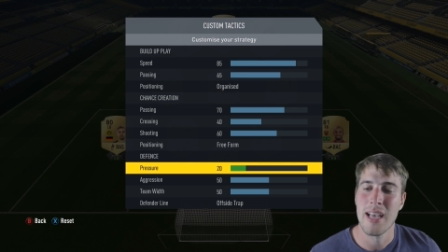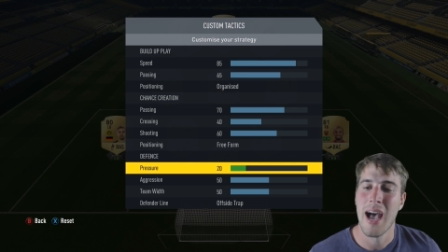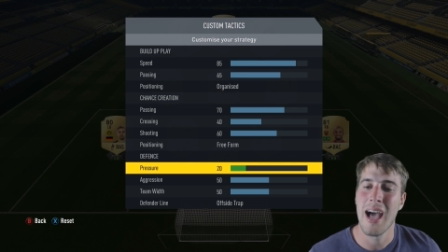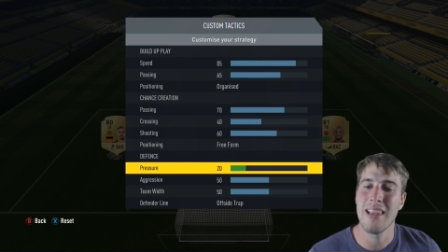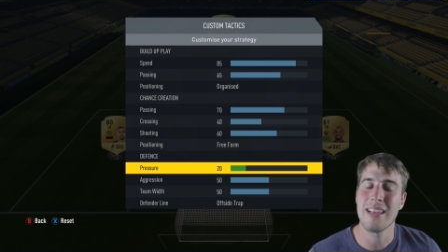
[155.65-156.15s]

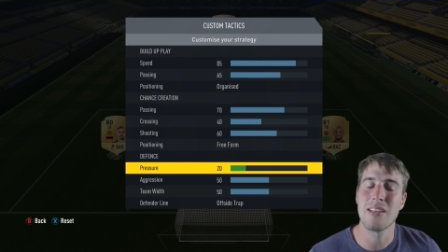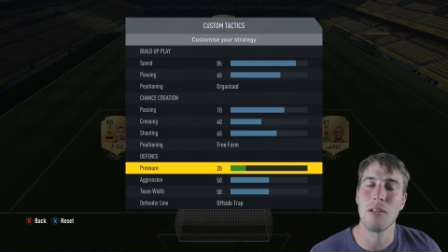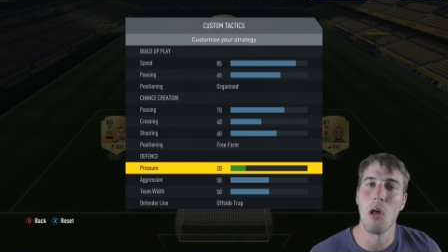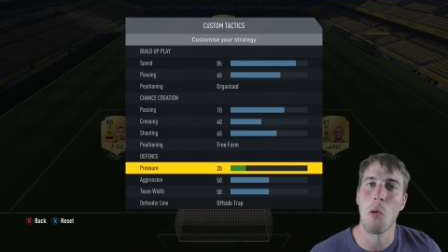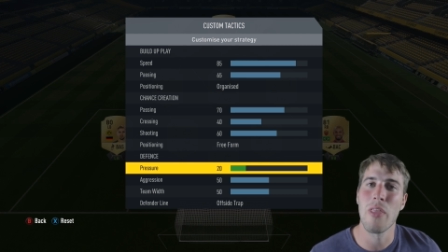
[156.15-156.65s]
I like to
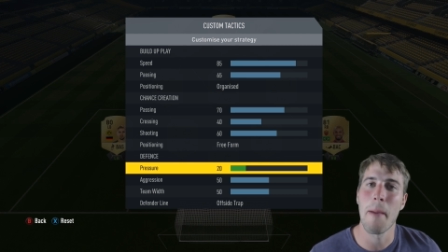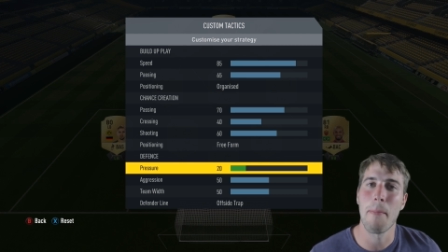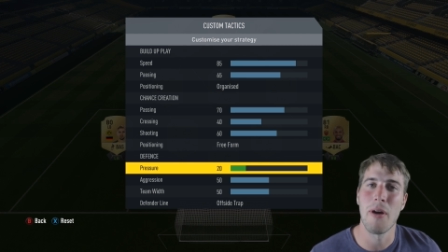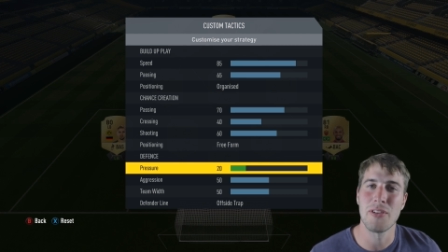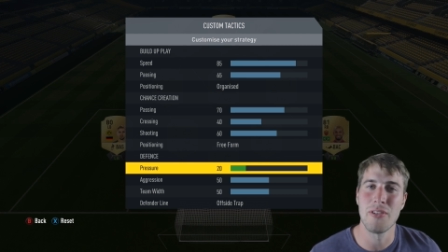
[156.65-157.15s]
lower that
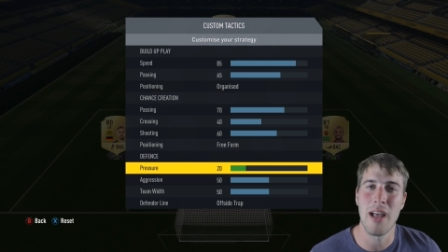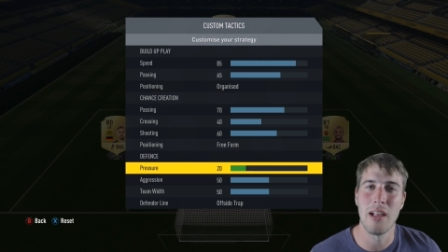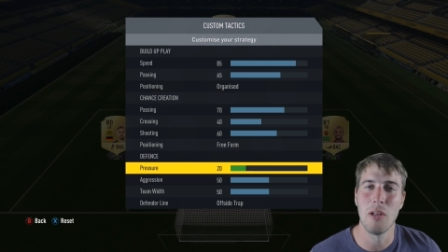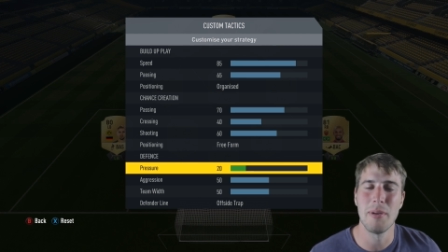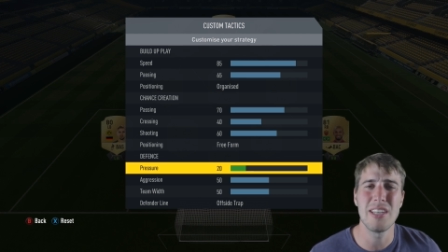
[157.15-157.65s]
pressure down
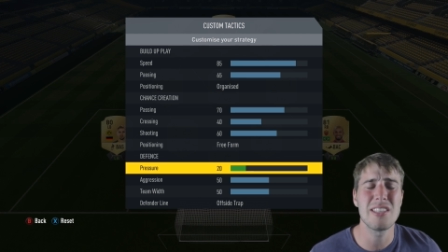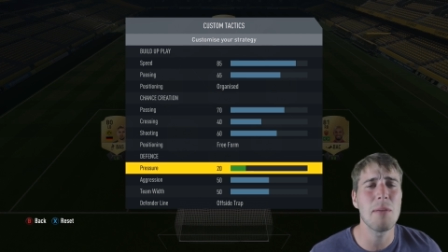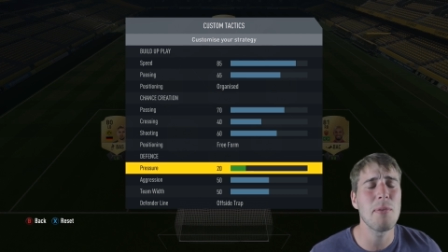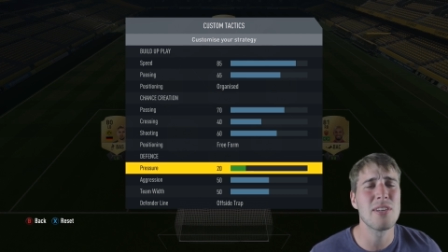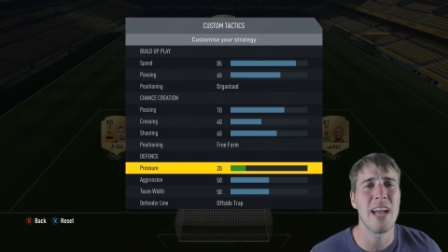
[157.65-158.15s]
a little bit just to
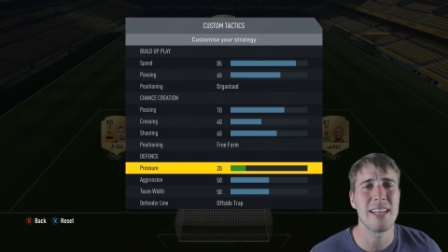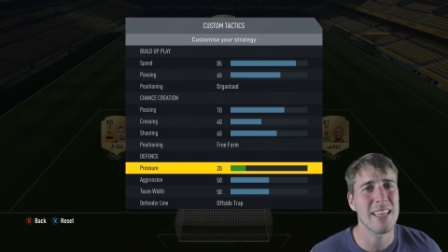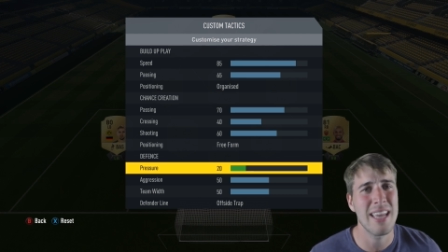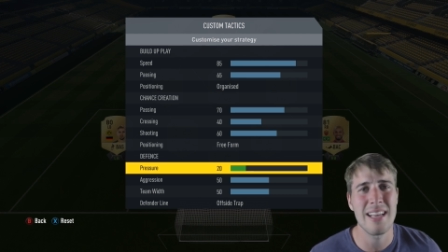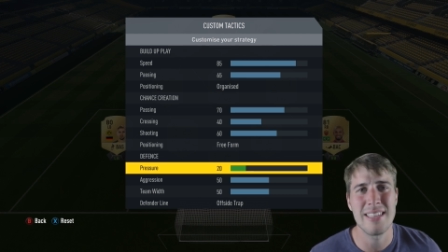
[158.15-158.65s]
protect
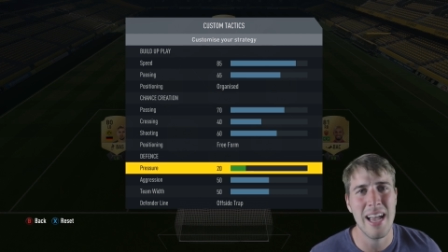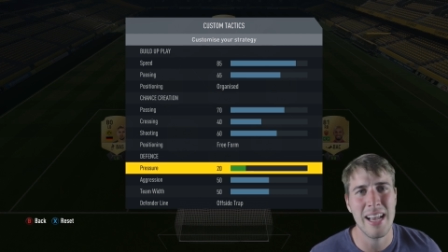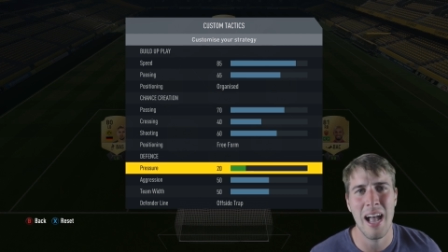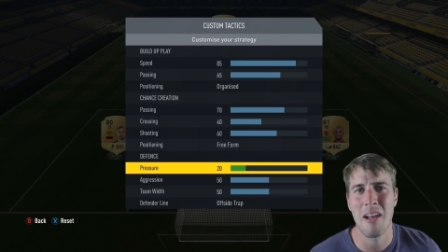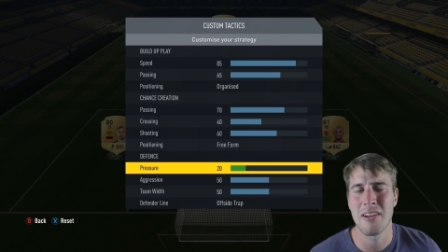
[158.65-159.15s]
against that
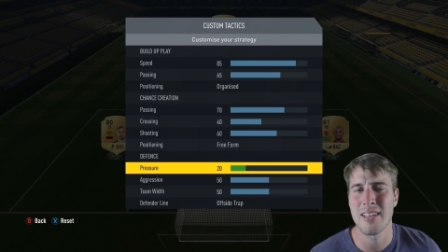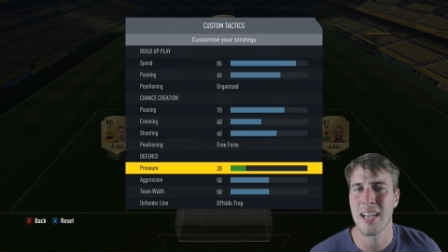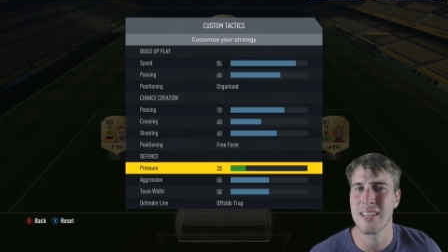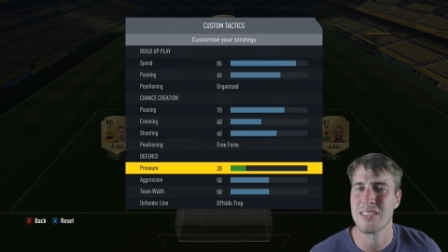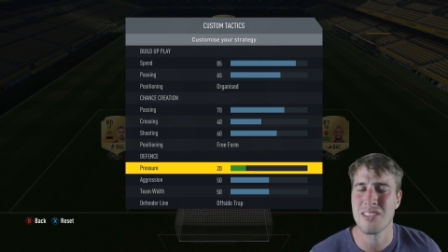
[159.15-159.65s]

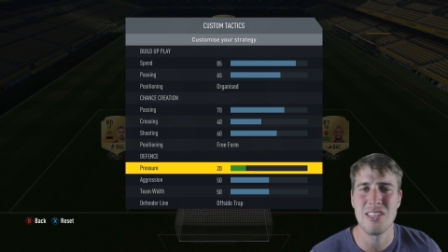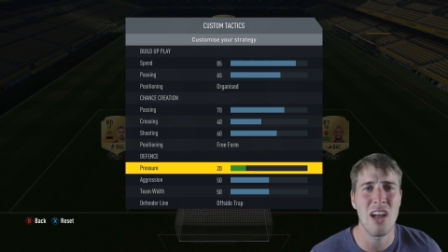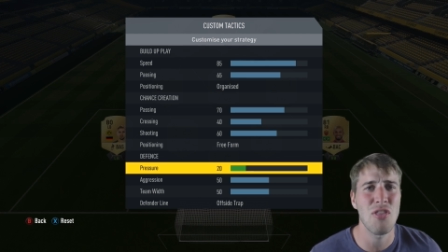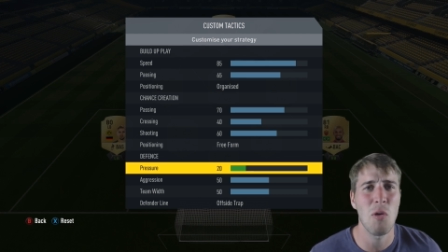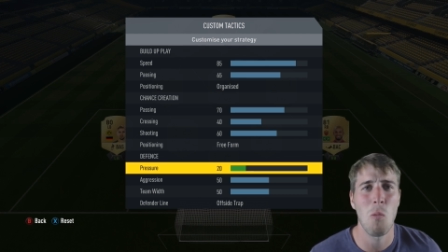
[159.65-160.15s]
counterattack, because there's
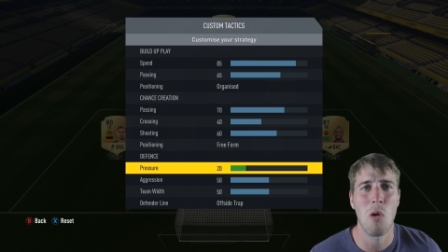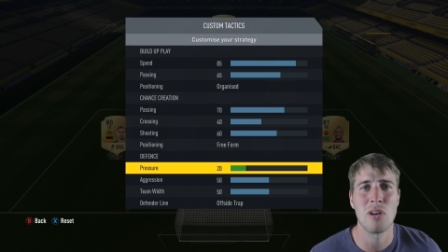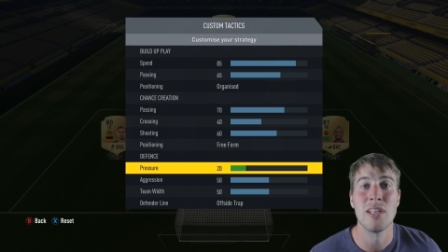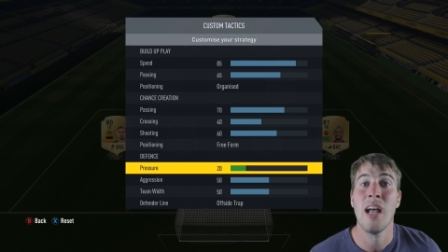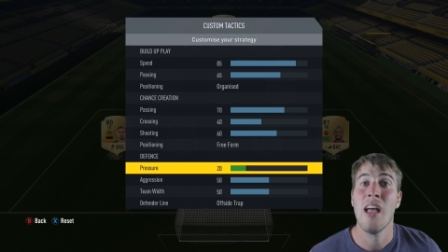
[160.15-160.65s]
nothing worse